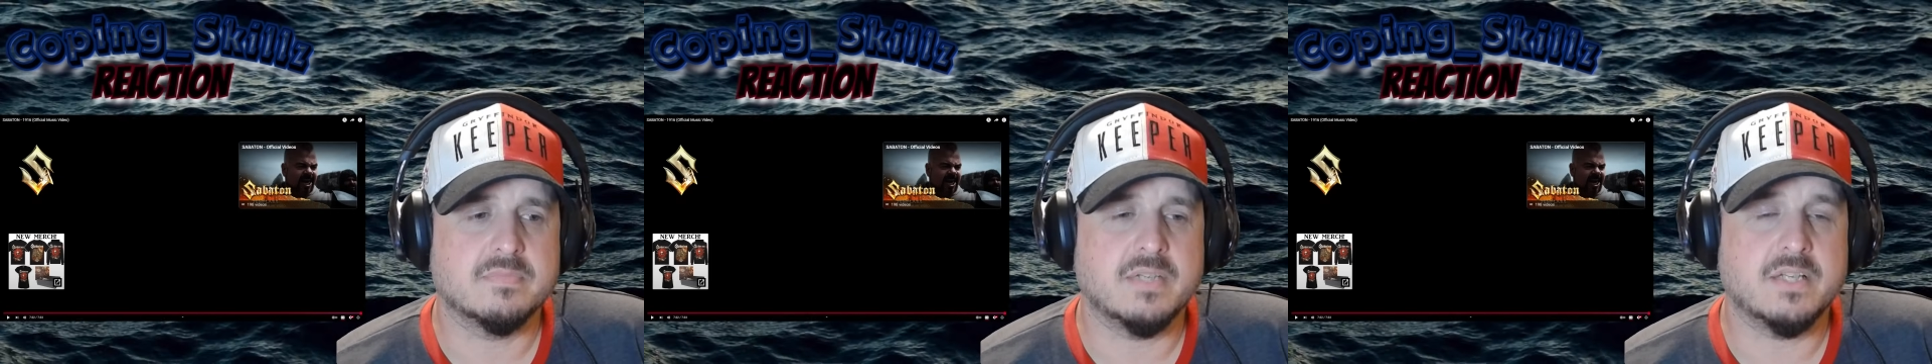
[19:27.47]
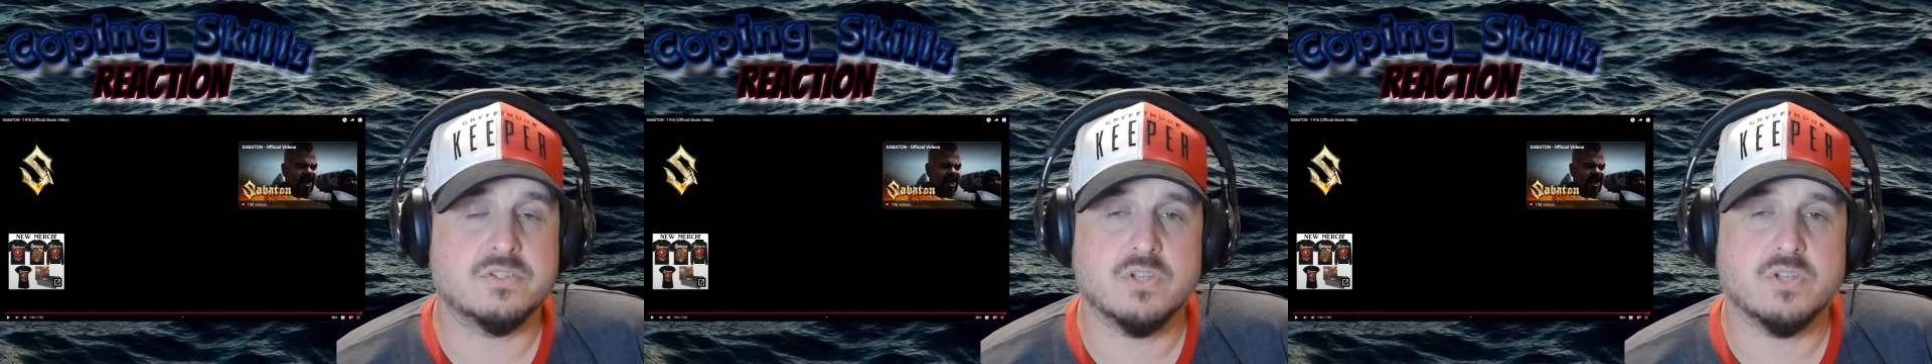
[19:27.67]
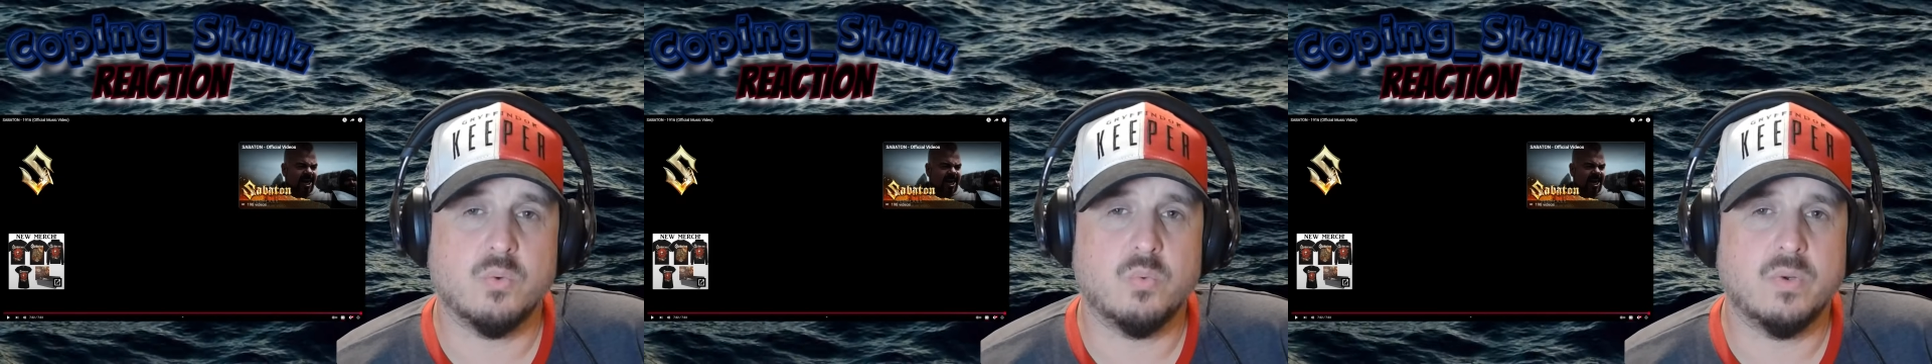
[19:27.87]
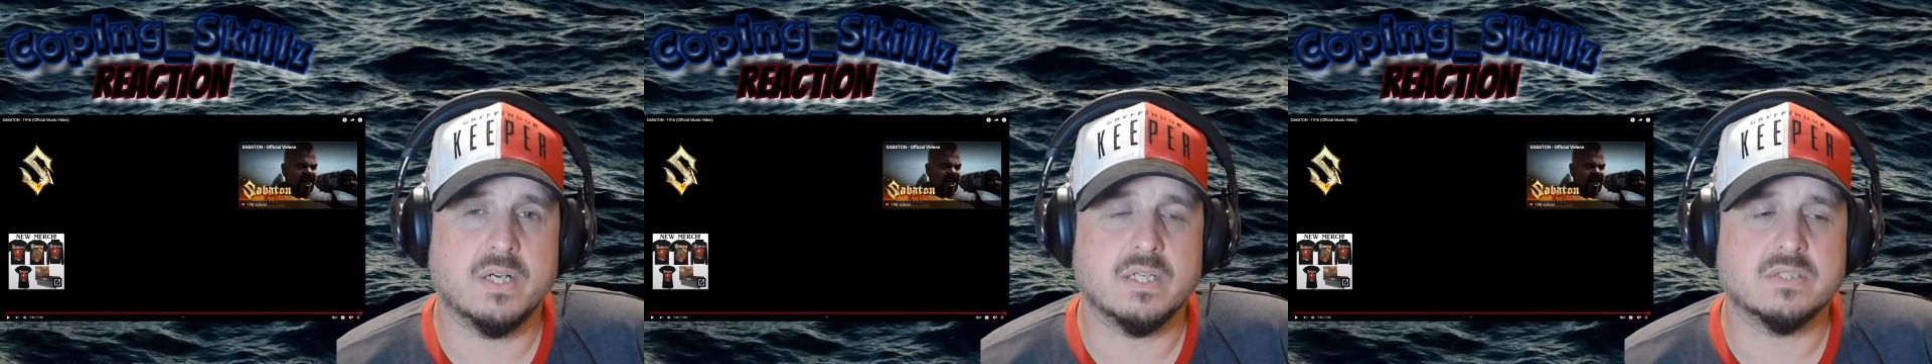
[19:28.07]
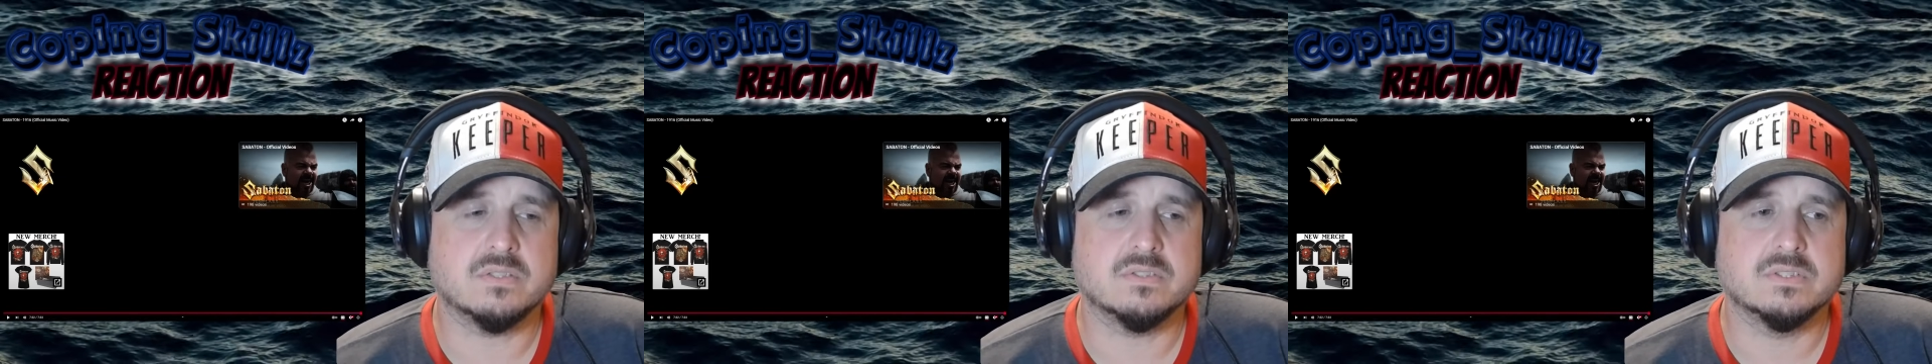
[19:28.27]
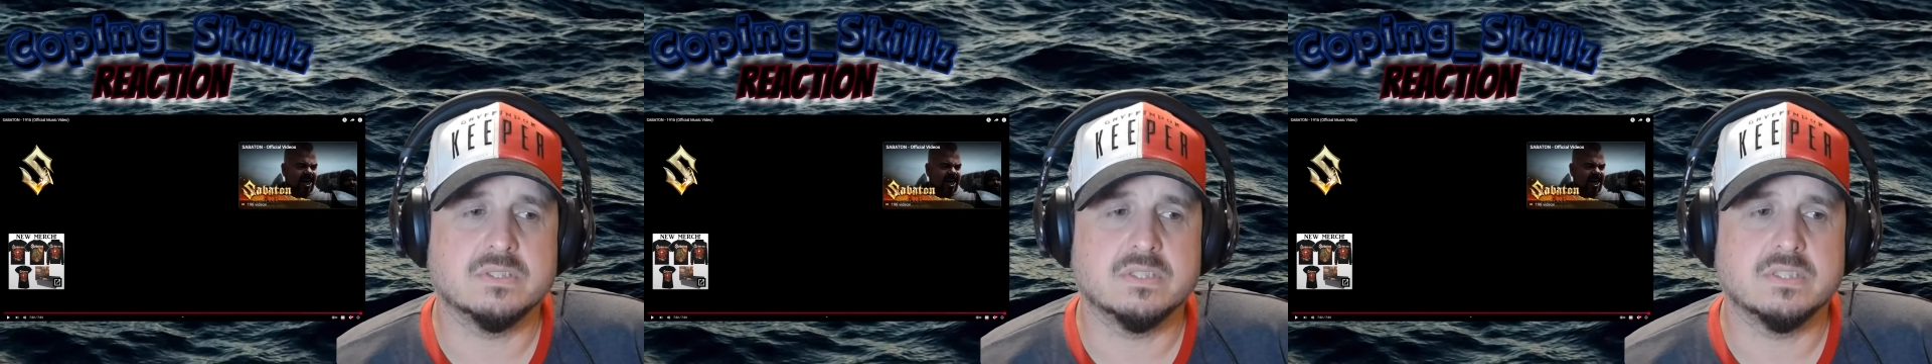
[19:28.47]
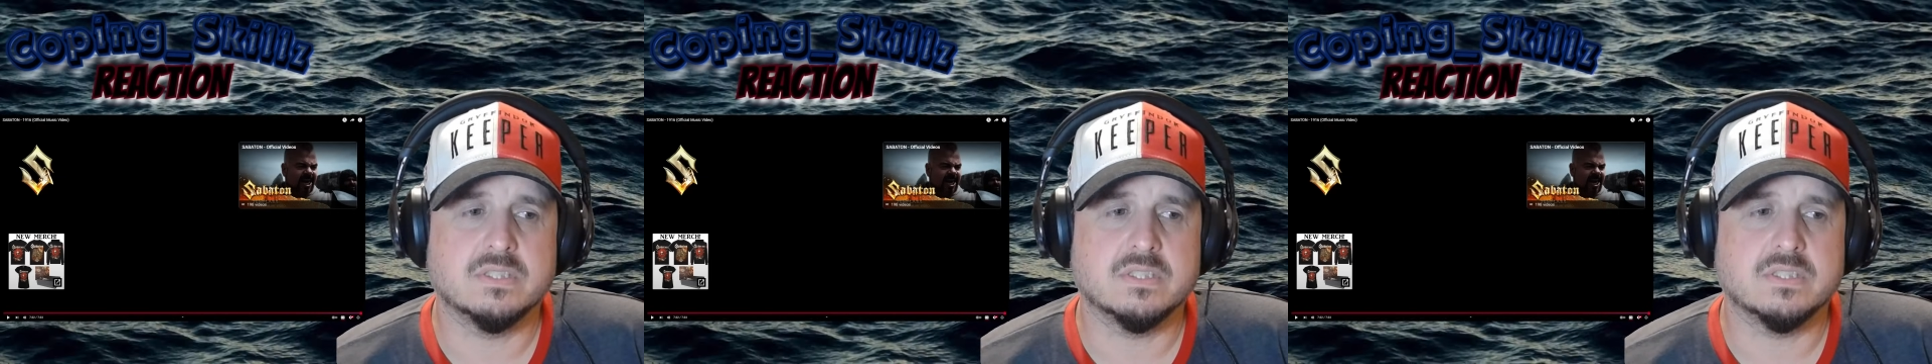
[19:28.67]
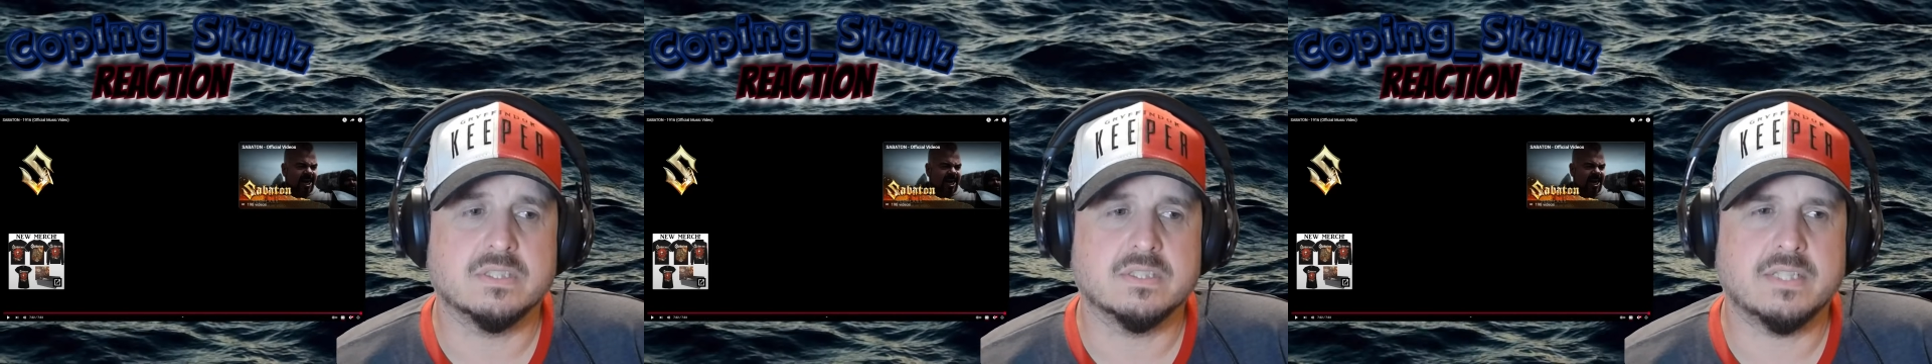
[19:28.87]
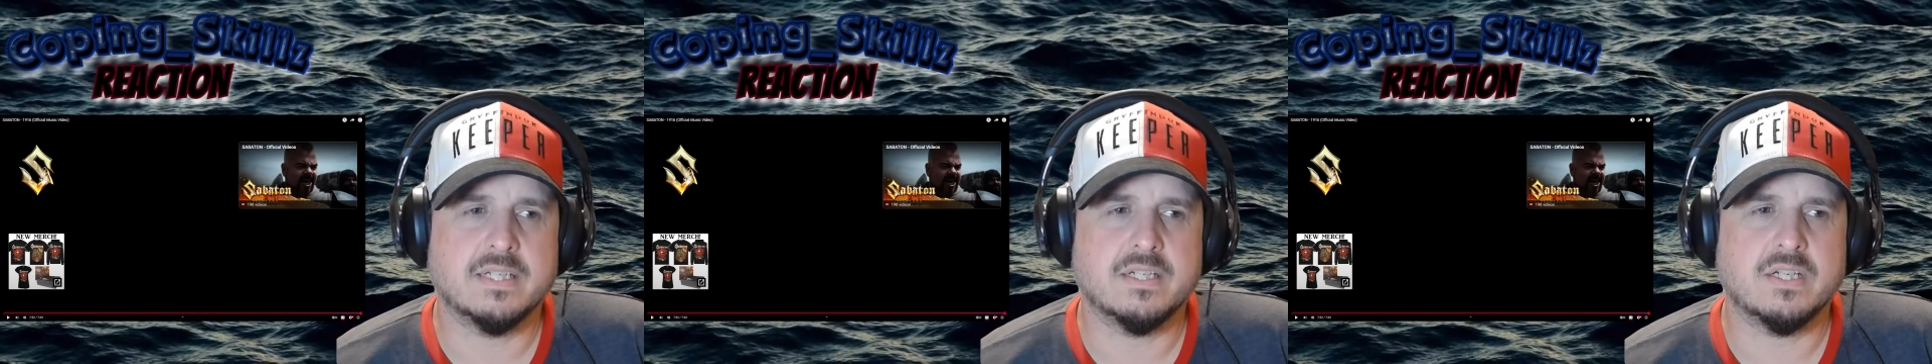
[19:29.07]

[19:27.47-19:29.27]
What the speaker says: and so well that